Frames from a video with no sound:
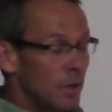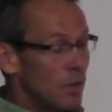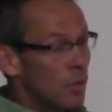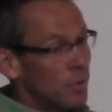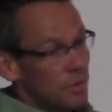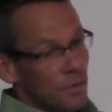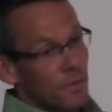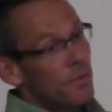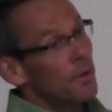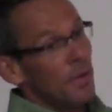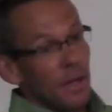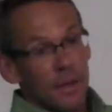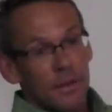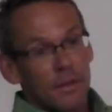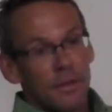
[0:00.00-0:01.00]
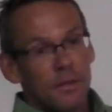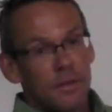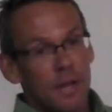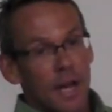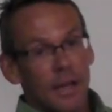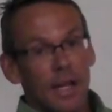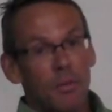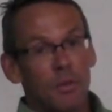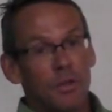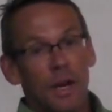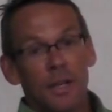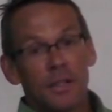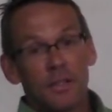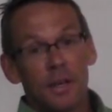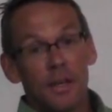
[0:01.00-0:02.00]
The tools are free. It's not like we're
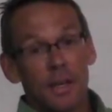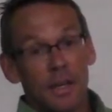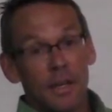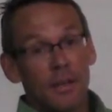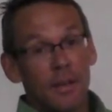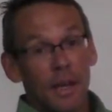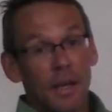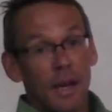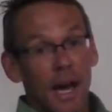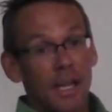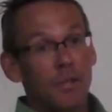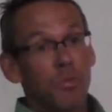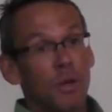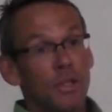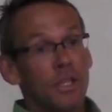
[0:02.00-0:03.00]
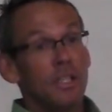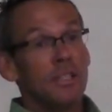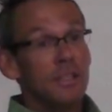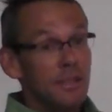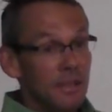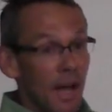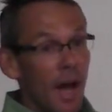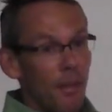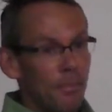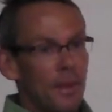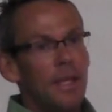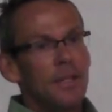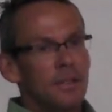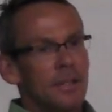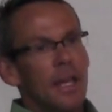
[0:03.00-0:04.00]
trying to sell you anything. I just want you to stop
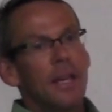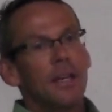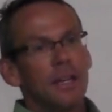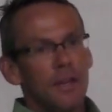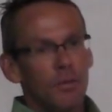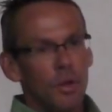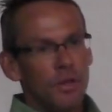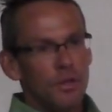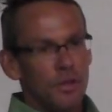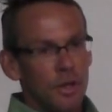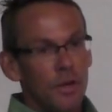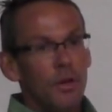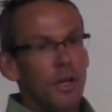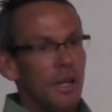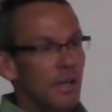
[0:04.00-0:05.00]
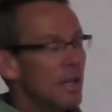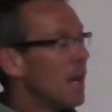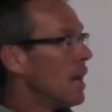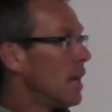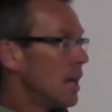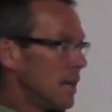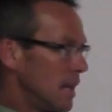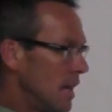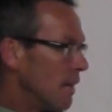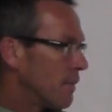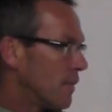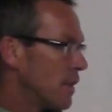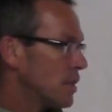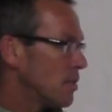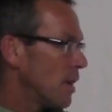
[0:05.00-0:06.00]
the insanity of what you're doing. You get
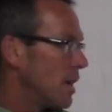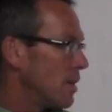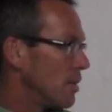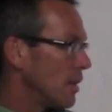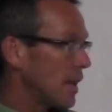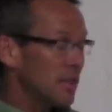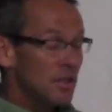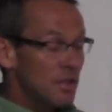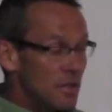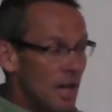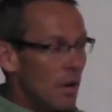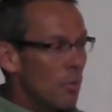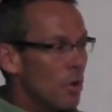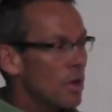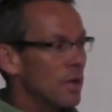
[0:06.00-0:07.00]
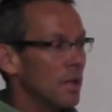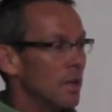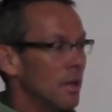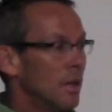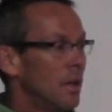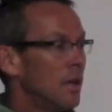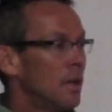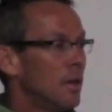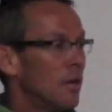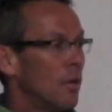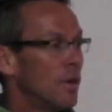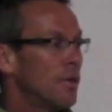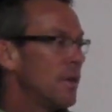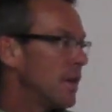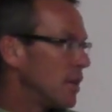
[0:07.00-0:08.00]
frustrated and you're like, it's just not working.
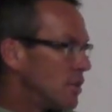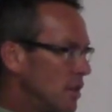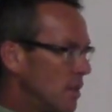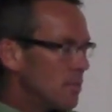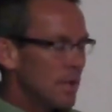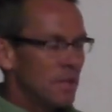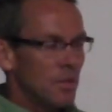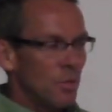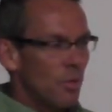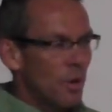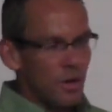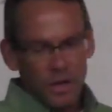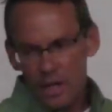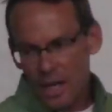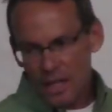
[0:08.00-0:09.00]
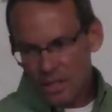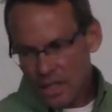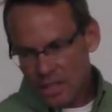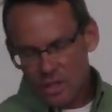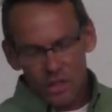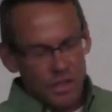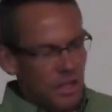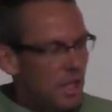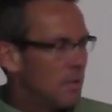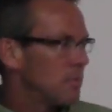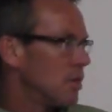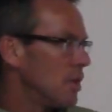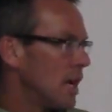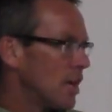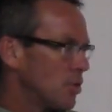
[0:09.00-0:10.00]
Or you think the gym doesn't work, you gotta change
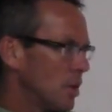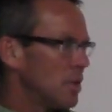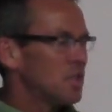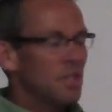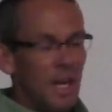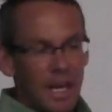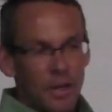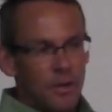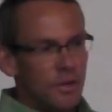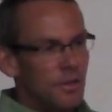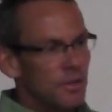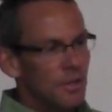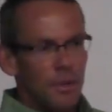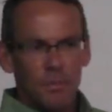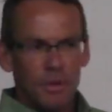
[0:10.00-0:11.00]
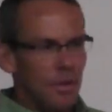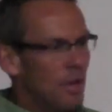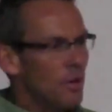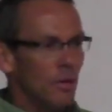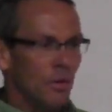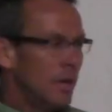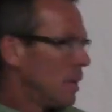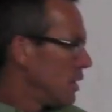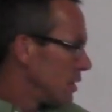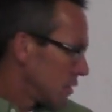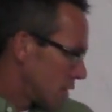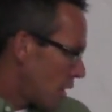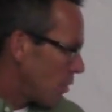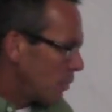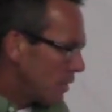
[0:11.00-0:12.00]
gyms, or you gotta change chambers or something. No,
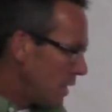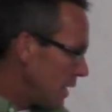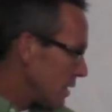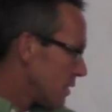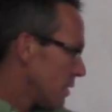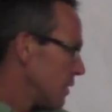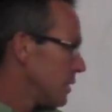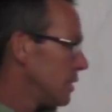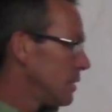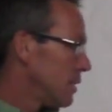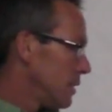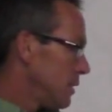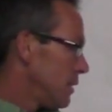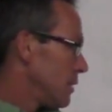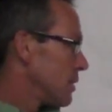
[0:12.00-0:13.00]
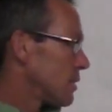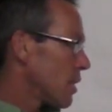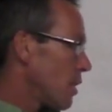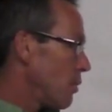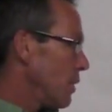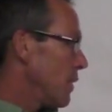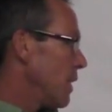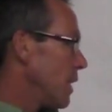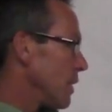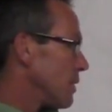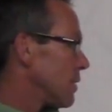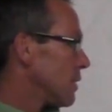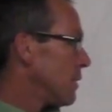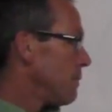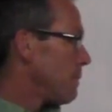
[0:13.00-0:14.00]
start with this. Start with
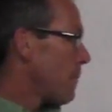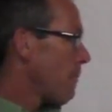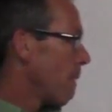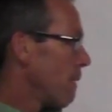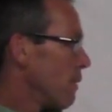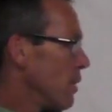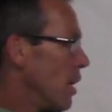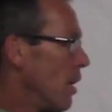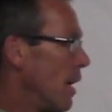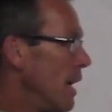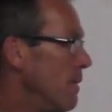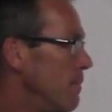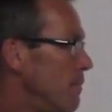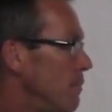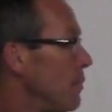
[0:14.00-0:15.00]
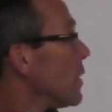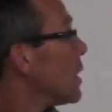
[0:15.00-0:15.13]
this. All right?